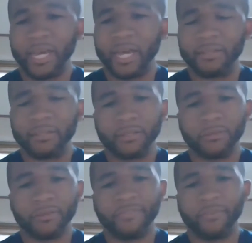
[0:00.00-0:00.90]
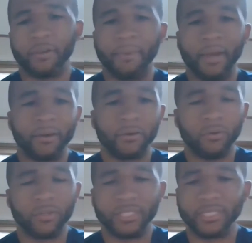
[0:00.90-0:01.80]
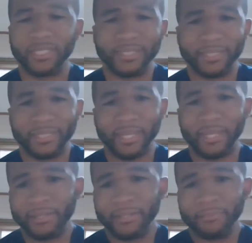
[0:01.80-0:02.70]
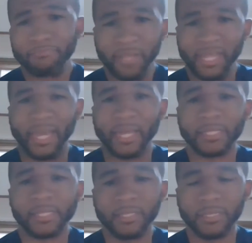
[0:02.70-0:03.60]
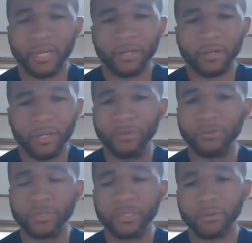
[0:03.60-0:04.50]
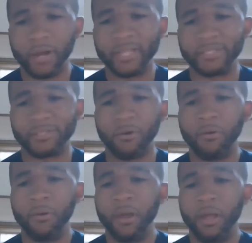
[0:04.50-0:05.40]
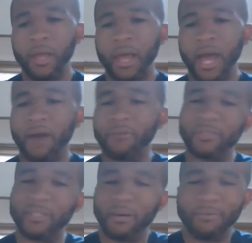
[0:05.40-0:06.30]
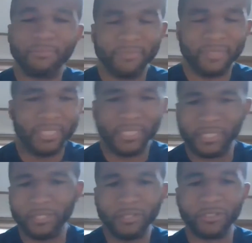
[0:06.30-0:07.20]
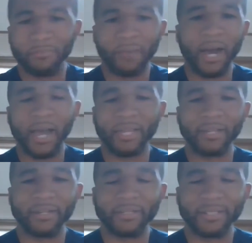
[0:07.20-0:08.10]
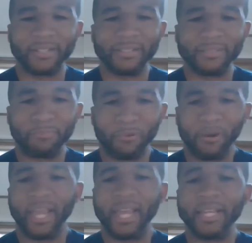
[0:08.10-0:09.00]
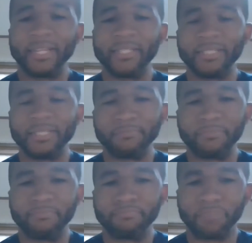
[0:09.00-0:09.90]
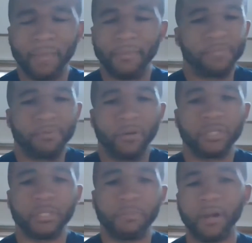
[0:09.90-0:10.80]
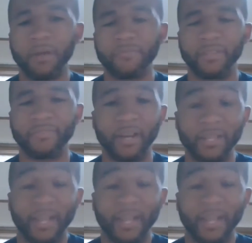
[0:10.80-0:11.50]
got 300-400-pound horses that just eat plants that are huge, right? So how, just use your mind, your brain, and plant-based proteins are perfectly fine. They're